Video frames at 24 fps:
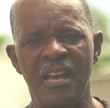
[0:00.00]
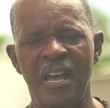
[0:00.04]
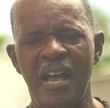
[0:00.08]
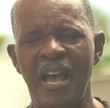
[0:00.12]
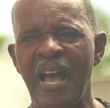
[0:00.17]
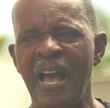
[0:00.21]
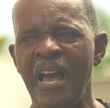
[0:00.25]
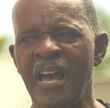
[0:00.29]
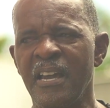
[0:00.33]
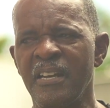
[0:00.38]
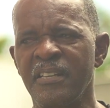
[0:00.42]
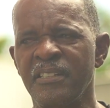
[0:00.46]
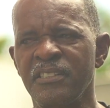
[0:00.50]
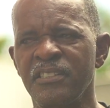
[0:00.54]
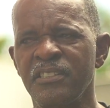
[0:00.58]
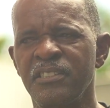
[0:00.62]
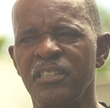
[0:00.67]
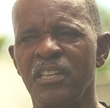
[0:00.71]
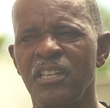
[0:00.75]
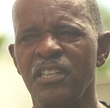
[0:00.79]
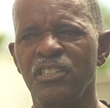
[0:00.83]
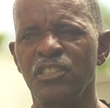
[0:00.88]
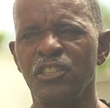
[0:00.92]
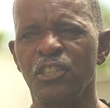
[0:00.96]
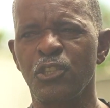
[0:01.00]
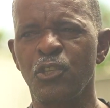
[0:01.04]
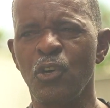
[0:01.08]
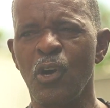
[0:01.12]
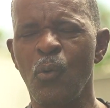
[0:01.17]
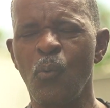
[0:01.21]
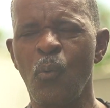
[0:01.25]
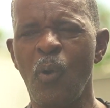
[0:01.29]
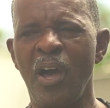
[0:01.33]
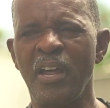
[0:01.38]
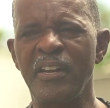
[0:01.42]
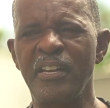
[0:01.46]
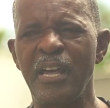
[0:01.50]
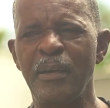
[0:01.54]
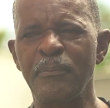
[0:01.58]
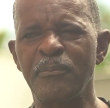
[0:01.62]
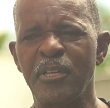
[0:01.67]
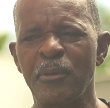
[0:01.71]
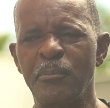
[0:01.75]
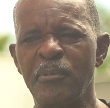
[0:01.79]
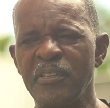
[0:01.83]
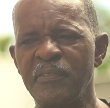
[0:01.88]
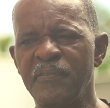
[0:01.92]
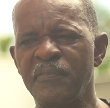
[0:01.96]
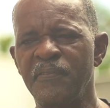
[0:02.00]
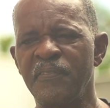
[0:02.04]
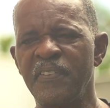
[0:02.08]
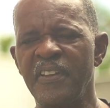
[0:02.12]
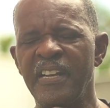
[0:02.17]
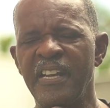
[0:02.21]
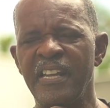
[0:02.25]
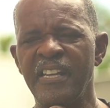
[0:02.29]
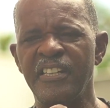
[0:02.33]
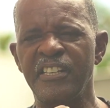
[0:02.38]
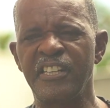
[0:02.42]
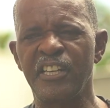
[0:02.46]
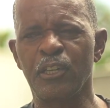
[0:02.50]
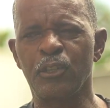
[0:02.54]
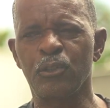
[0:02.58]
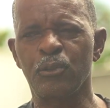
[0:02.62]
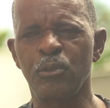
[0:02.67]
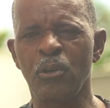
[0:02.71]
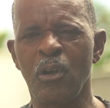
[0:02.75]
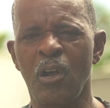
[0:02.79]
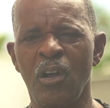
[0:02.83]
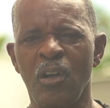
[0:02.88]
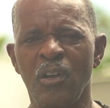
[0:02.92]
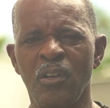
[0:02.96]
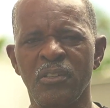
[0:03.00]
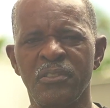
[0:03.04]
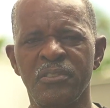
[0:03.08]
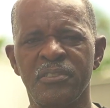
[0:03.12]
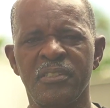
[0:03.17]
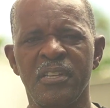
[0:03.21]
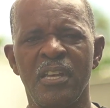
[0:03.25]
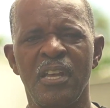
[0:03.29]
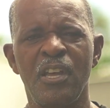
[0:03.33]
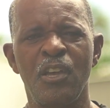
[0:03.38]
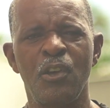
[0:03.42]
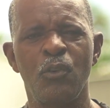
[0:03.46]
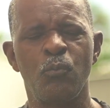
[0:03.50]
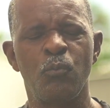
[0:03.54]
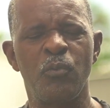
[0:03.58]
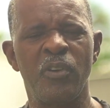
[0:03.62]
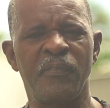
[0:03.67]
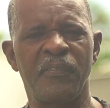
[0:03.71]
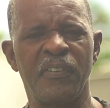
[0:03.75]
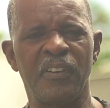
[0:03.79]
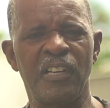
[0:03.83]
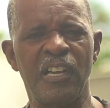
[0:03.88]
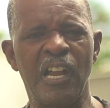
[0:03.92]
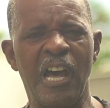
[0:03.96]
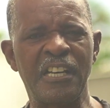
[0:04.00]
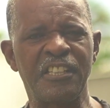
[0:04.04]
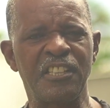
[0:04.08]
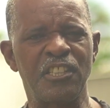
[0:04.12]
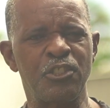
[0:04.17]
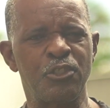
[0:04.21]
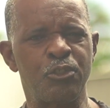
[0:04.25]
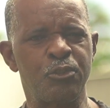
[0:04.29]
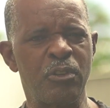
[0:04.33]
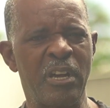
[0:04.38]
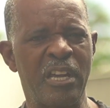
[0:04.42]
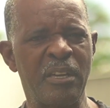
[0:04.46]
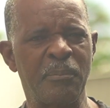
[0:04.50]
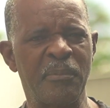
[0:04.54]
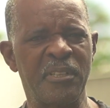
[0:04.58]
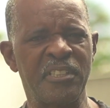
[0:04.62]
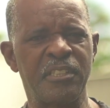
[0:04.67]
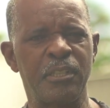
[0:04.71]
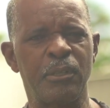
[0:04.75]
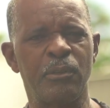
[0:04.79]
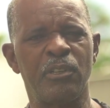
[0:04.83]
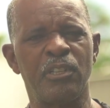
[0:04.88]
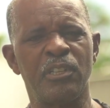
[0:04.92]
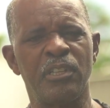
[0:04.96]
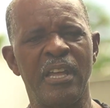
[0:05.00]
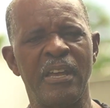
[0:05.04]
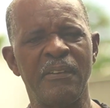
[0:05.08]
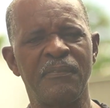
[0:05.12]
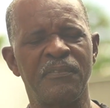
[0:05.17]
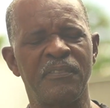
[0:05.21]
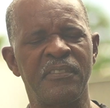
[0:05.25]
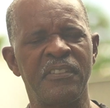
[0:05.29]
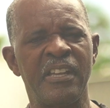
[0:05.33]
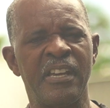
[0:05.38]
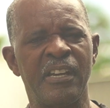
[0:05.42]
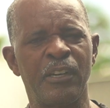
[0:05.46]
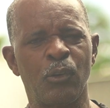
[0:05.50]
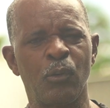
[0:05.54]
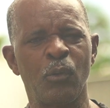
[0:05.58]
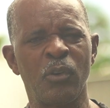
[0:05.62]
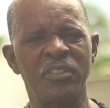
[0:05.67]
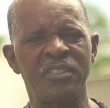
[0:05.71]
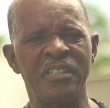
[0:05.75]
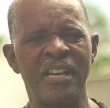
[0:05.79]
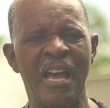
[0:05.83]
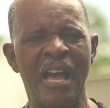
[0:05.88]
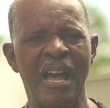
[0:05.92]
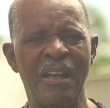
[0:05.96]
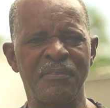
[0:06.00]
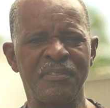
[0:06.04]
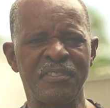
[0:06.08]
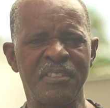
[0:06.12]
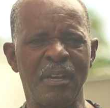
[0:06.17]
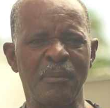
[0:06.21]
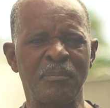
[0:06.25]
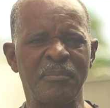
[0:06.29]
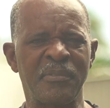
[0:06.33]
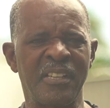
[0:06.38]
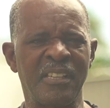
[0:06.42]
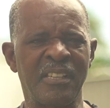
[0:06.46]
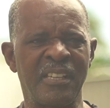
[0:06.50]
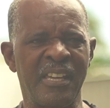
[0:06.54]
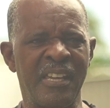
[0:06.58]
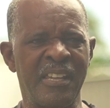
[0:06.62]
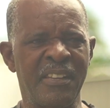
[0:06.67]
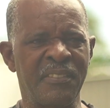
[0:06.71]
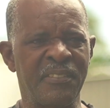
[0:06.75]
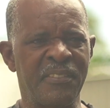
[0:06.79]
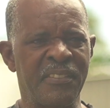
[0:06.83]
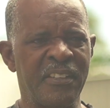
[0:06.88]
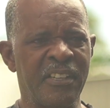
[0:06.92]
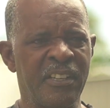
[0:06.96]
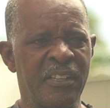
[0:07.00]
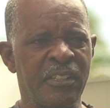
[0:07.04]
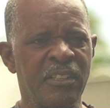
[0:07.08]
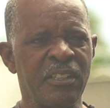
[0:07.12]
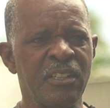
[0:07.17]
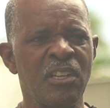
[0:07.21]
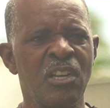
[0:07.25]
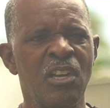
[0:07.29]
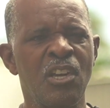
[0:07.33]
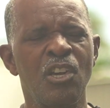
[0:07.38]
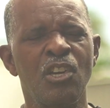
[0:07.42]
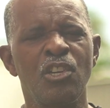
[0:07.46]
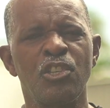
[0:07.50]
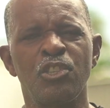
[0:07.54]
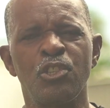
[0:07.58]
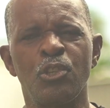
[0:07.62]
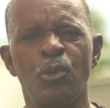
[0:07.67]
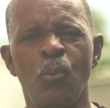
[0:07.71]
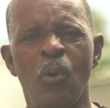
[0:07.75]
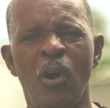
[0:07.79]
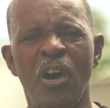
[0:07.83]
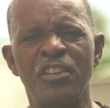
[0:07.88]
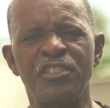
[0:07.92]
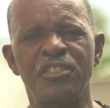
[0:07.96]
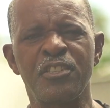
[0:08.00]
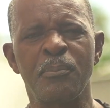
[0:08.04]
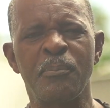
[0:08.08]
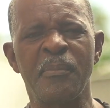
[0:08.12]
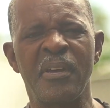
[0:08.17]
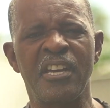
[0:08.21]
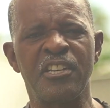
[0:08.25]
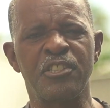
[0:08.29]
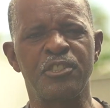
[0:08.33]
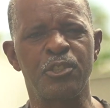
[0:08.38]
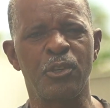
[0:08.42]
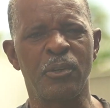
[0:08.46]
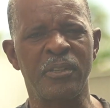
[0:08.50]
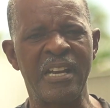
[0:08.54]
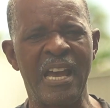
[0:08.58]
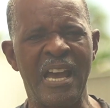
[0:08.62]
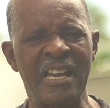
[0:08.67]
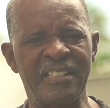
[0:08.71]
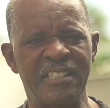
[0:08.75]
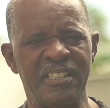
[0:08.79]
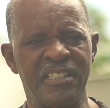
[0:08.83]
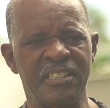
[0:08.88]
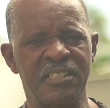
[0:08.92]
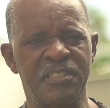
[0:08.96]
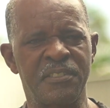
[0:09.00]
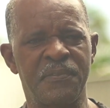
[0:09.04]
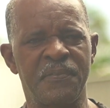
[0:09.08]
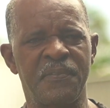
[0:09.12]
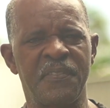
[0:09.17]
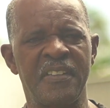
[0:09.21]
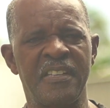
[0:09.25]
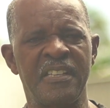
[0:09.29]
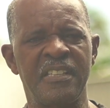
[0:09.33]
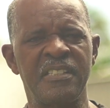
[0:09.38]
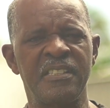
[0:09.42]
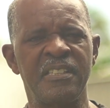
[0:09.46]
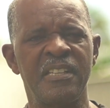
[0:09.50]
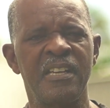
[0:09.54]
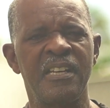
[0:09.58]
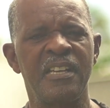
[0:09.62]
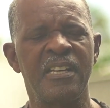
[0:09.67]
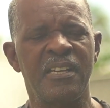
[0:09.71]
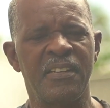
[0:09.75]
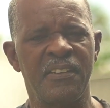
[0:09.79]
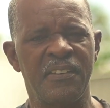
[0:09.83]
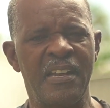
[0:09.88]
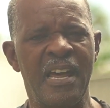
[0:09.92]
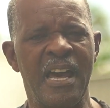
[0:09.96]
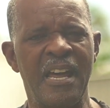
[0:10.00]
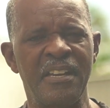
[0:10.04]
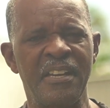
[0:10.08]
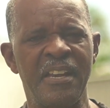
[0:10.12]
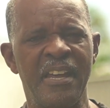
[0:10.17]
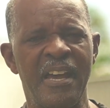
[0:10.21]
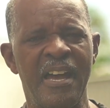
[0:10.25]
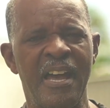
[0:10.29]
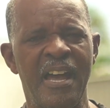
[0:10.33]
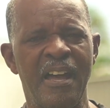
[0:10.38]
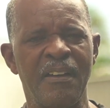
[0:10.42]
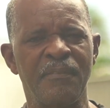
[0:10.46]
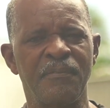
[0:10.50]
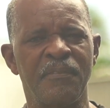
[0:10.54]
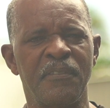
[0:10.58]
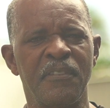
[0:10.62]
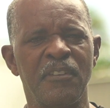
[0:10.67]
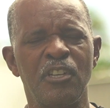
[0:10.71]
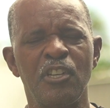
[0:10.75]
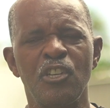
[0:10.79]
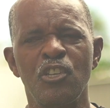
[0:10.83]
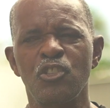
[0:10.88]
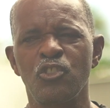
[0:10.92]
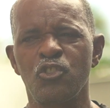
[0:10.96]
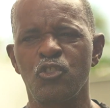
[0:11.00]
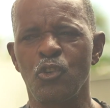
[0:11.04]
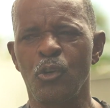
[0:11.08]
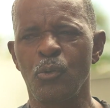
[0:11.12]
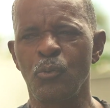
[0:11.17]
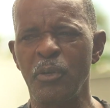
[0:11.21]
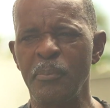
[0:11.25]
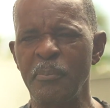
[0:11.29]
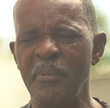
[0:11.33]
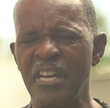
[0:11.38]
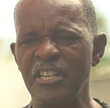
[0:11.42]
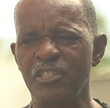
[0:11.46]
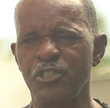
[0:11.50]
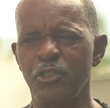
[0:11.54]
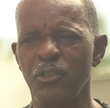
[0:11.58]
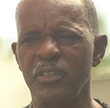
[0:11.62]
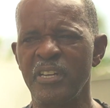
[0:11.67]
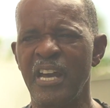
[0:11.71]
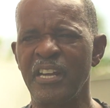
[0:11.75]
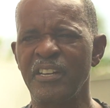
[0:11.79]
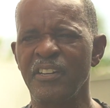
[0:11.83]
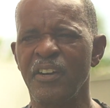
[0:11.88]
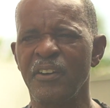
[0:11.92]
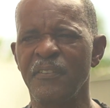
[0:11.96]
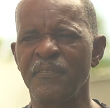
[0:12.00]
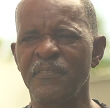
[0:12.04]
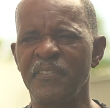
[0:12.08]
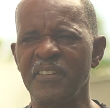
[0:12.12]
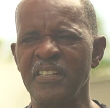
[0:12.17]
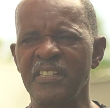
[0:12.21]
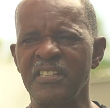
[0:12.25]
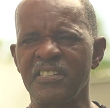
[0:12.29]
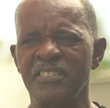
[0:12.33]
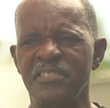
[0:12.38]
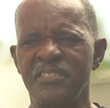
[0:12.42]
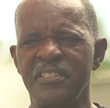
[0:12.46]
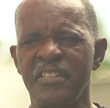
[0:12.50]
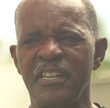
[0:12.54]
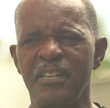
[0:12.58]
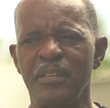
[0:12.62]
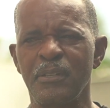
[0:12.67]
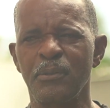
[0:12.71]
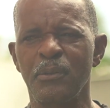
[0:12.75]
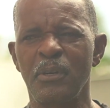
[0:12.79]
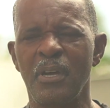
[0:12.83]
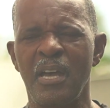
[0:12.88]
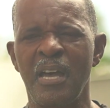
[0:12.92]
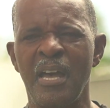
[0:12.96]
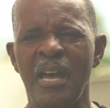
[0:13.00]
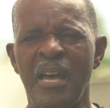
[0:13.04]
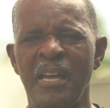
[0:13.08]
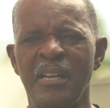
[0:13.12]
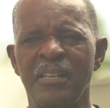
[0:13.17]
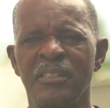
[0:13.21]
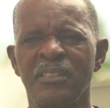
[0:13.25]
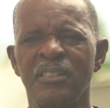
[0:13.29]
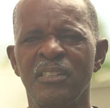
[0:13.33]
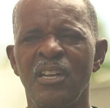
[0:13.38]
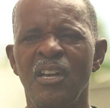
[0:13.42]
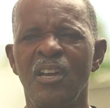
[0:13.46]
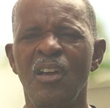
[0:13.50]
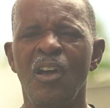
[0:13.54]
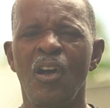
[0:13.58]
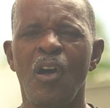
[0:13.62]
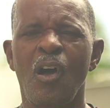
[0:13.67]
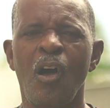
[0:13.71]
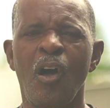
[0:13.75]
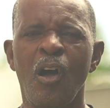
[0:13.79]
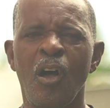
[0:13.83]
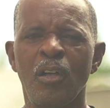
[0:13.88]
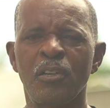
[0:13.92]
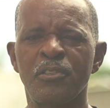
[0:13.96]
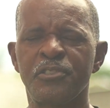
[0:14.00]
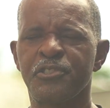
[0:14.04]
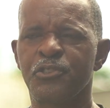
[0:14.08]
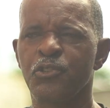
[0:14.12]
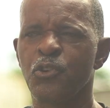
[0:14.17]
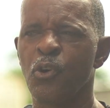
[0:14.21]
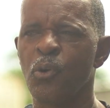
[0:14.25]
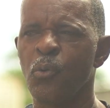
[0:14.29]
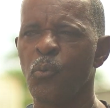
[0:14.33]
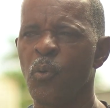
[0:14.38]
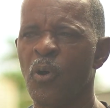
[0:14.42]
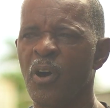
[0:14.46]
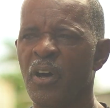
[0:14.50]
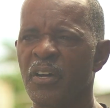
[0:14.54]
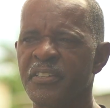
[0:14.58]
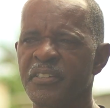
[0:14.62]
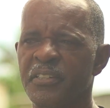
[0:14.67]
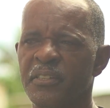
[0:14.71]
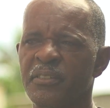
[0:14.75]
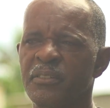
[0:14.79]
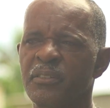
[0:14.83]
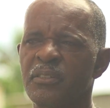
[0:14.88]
And you don't want them to be filling their craws with a lot of dry material. If they're going to have something in there, you want to make sure that it is feed that they have. So we make sure that our feed is there, and also water.